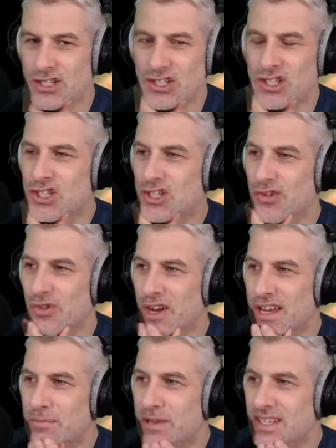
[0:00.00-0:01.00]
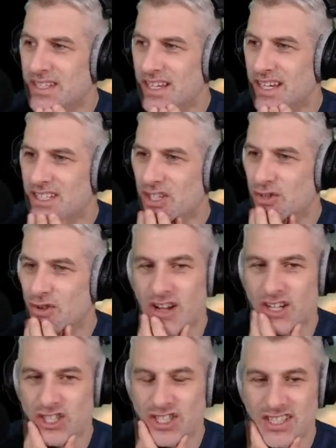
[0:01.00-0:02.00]
just screaming as it gets
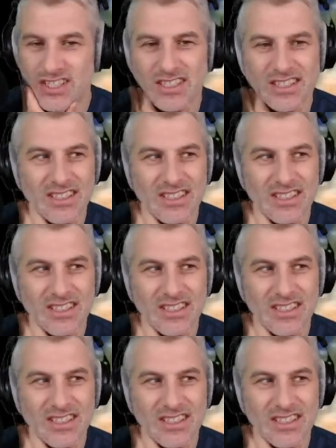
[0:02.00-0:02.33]
crushed,